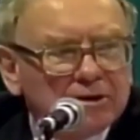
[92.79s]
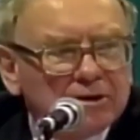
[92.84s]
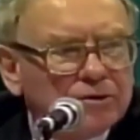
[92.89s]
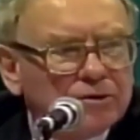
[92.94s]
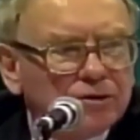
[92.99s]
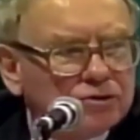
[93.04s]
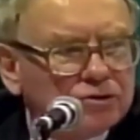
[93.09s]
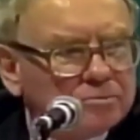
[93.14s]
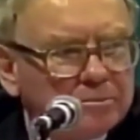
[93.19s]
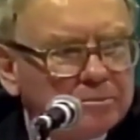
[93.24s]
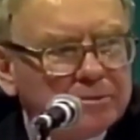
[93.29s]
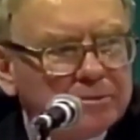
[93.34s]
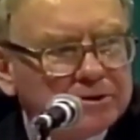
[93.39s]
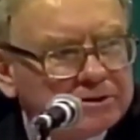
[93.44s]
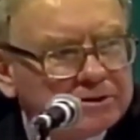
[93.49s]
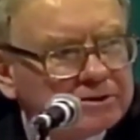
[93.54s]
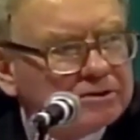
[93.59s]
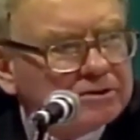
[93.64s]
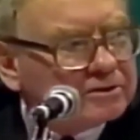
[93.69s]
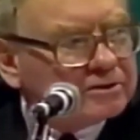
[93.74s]
And some of those
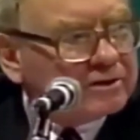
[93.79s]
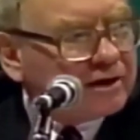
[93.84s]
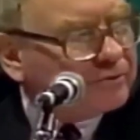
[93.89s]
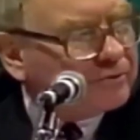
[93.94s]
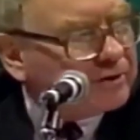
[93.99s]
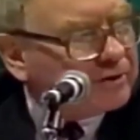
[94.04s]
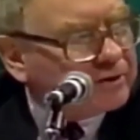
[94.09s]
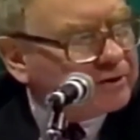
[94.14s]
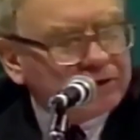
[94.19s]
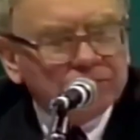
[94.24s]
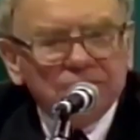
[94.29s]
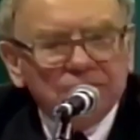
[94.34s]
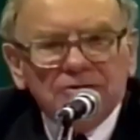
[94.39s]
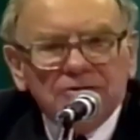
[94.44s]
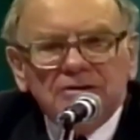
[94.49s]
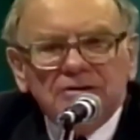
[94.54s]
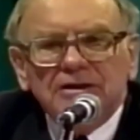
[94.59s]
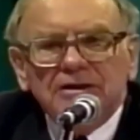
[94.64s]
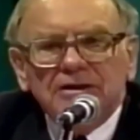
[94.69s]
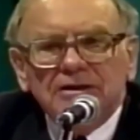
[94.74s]
businesses have
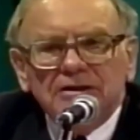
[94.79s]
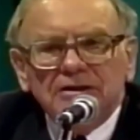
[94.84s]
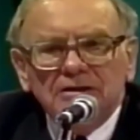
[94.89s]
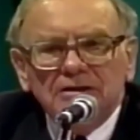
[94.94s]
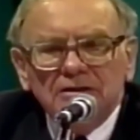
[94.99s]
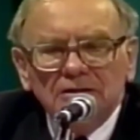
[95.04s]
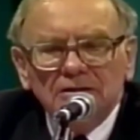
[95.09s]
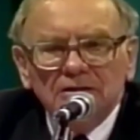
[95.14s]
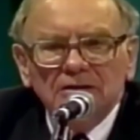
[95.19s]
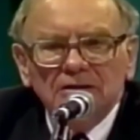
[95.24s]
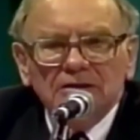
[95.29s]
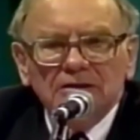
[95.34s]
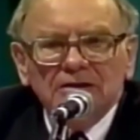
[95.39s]
very interesting